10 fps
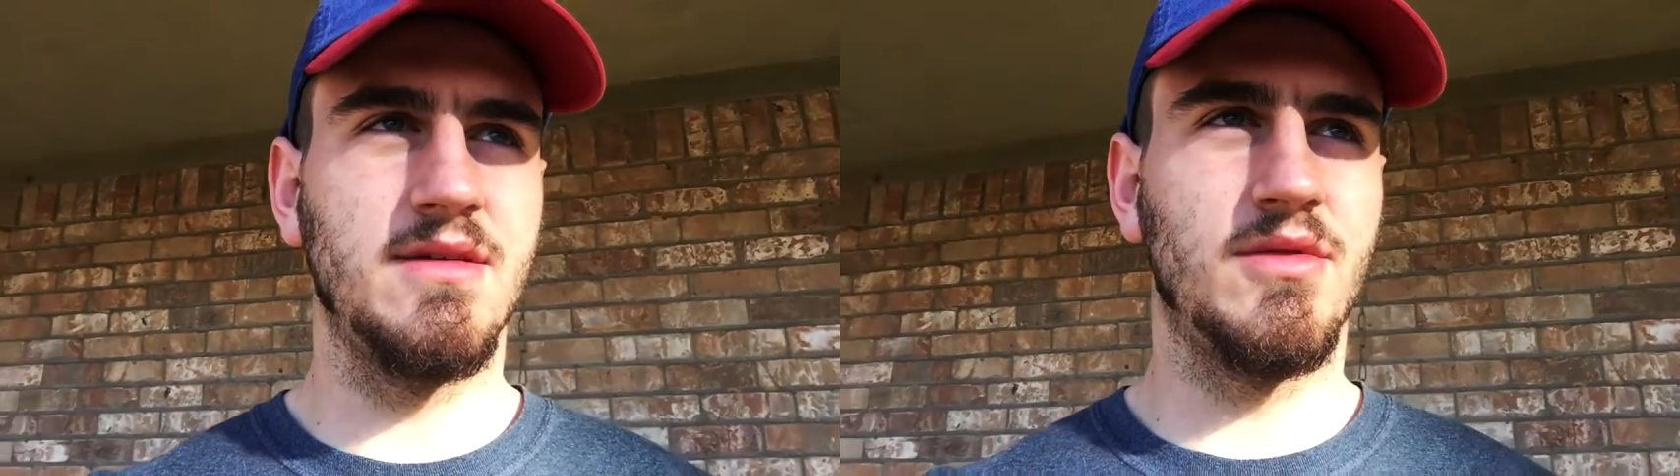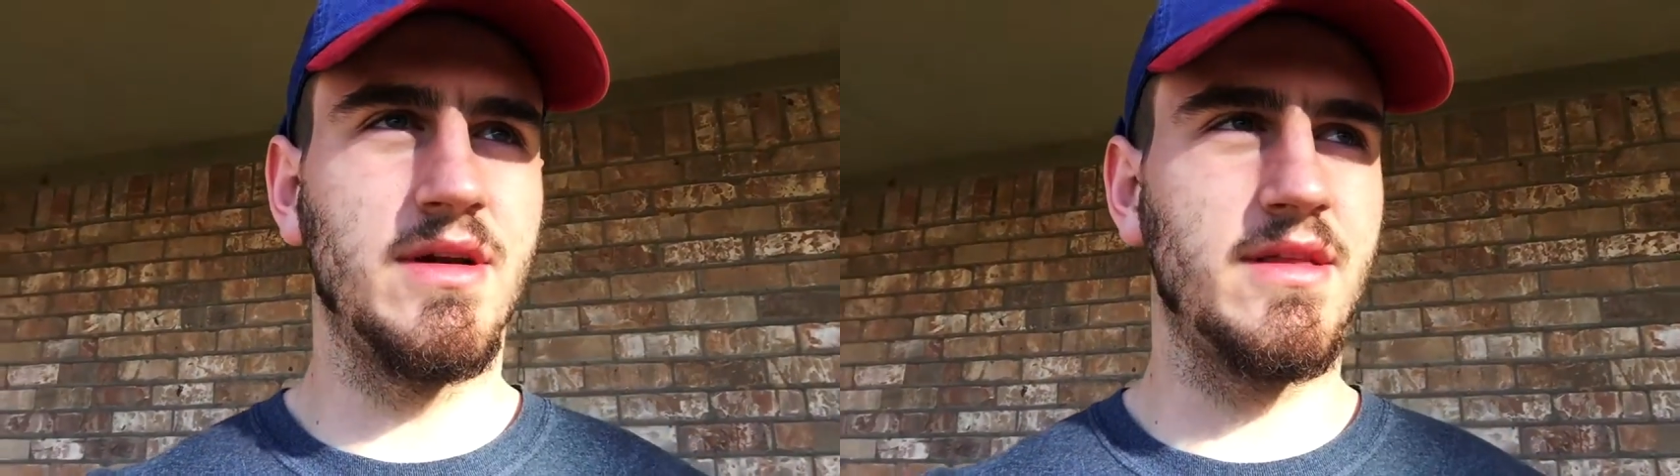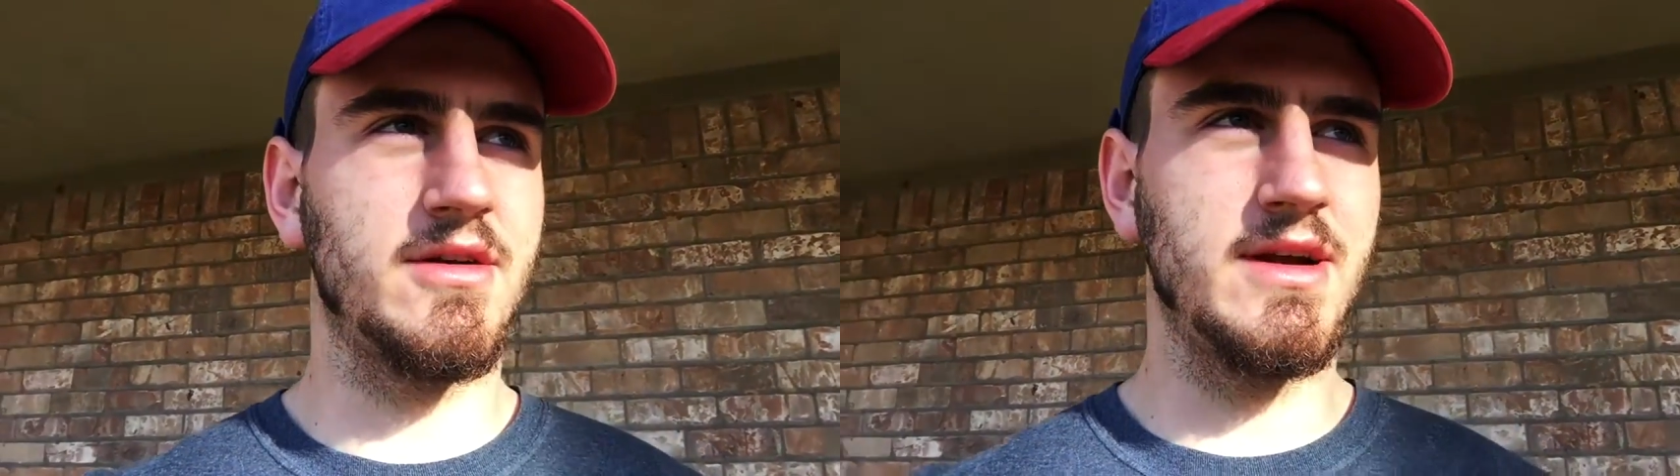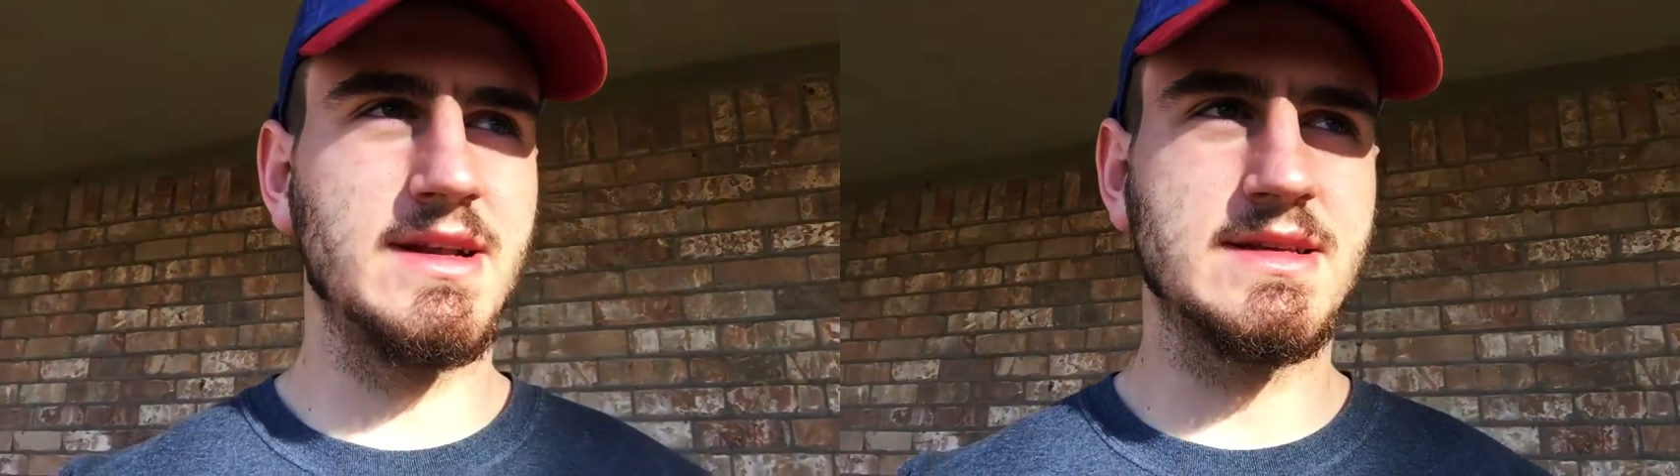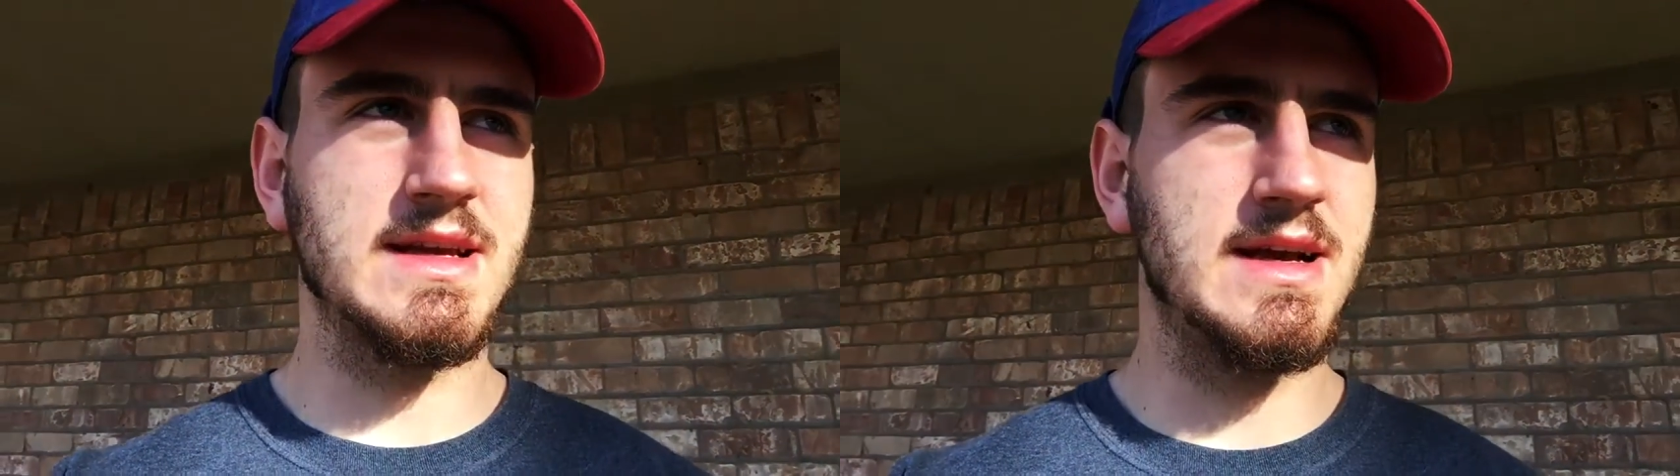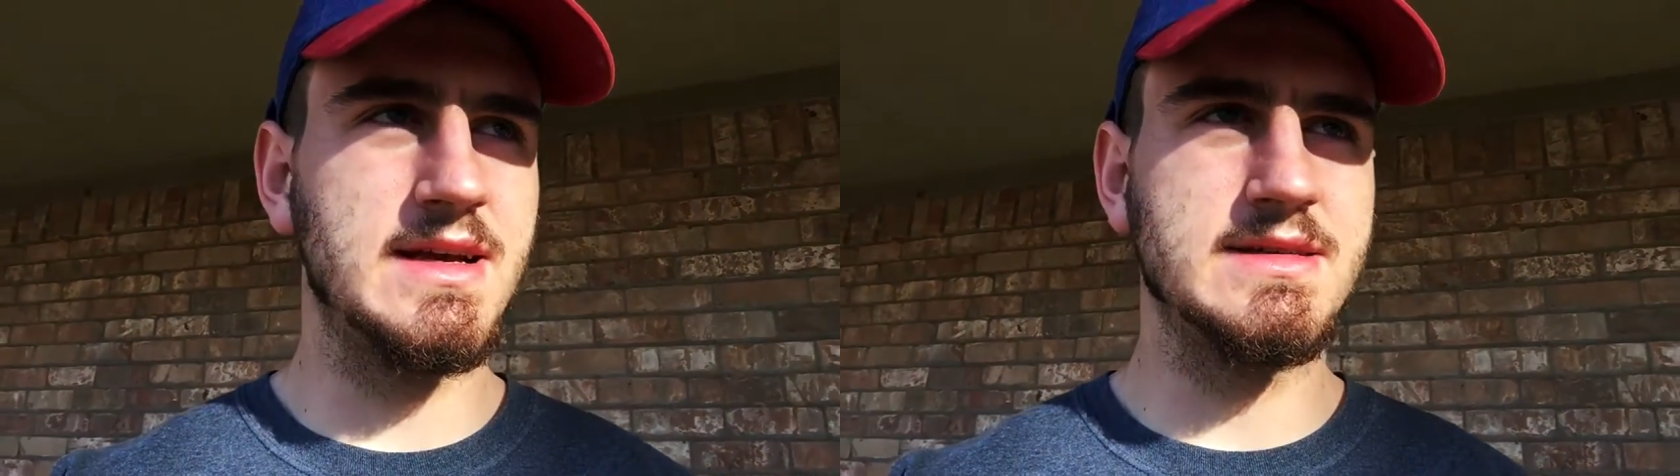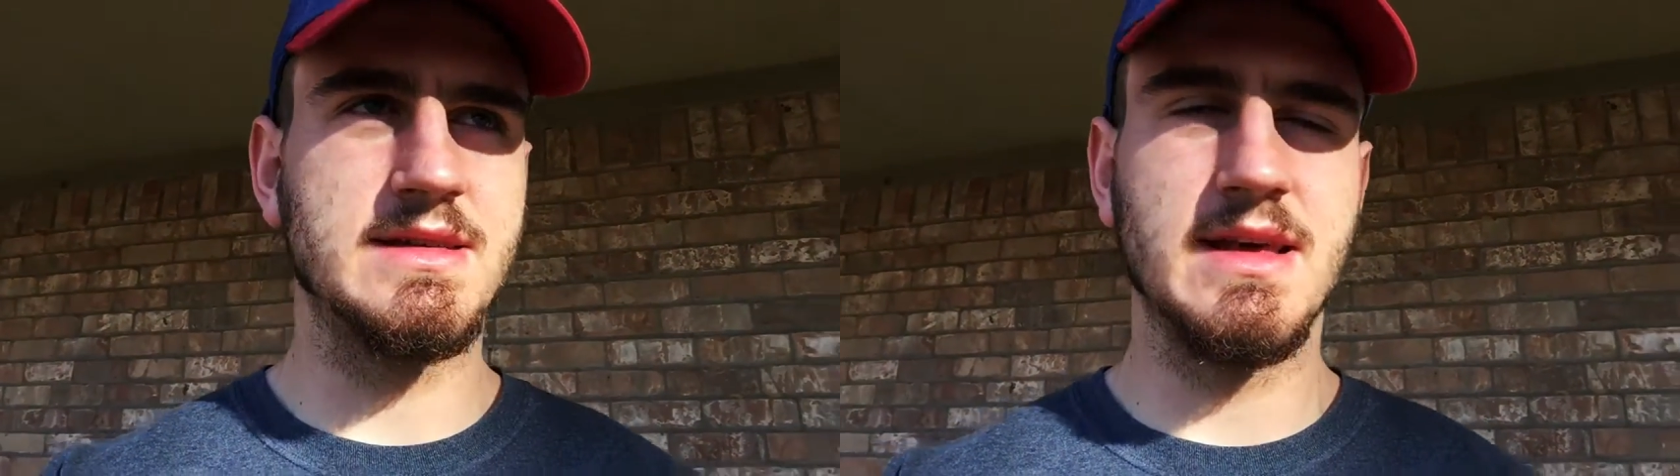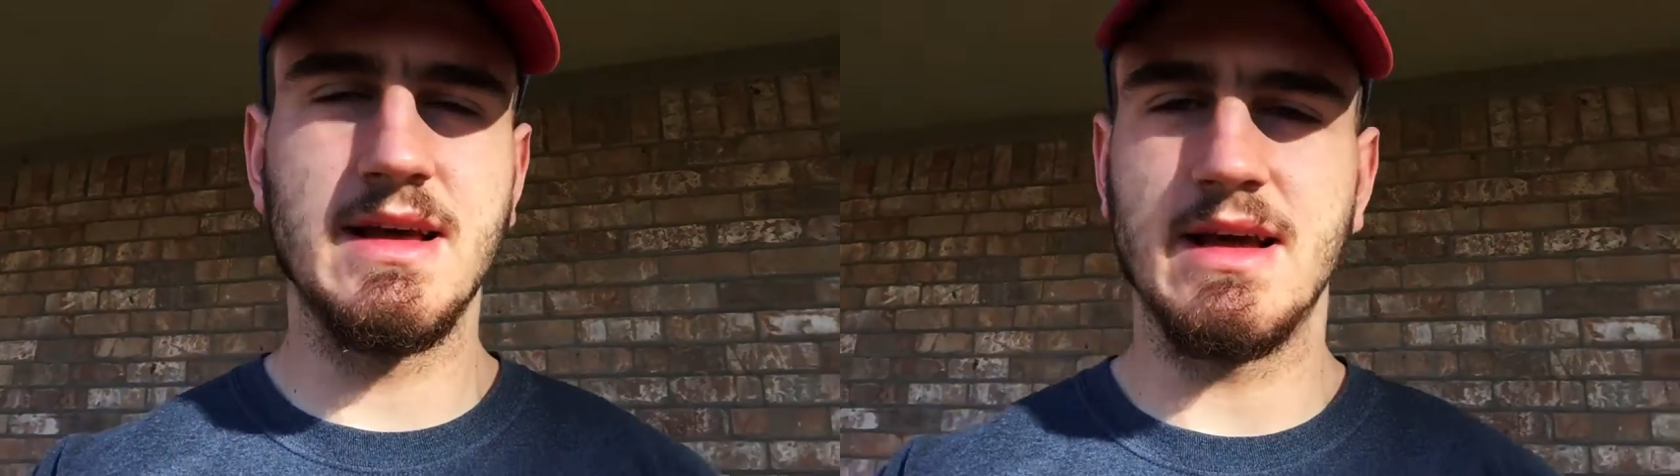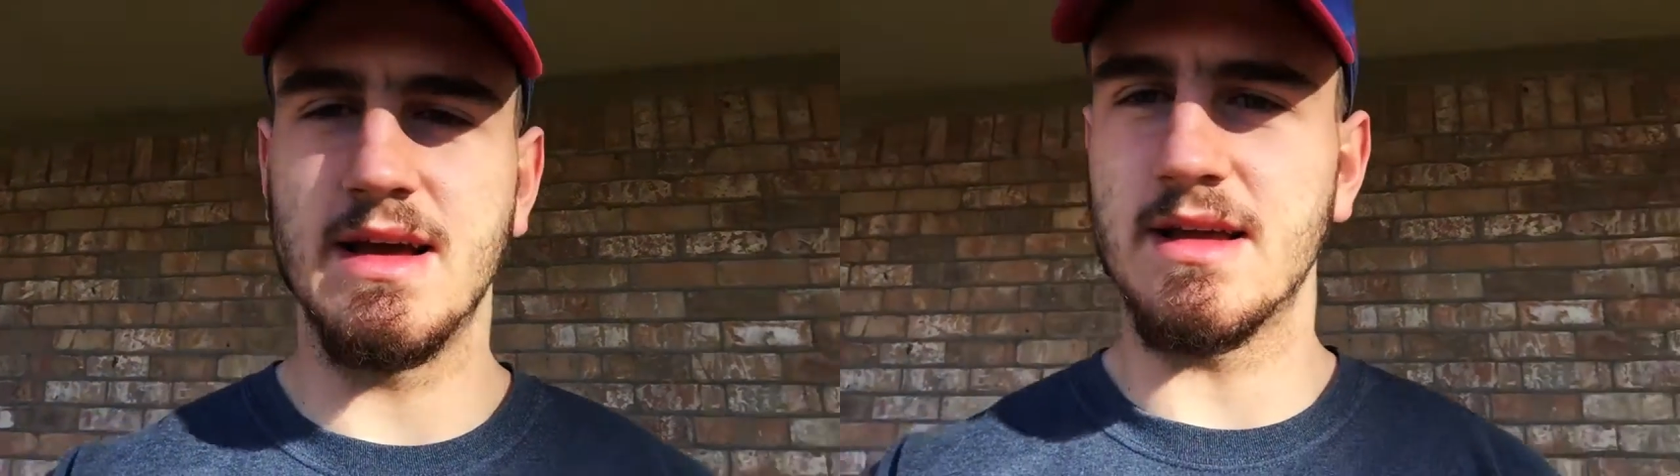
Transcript: one of the greatest guys that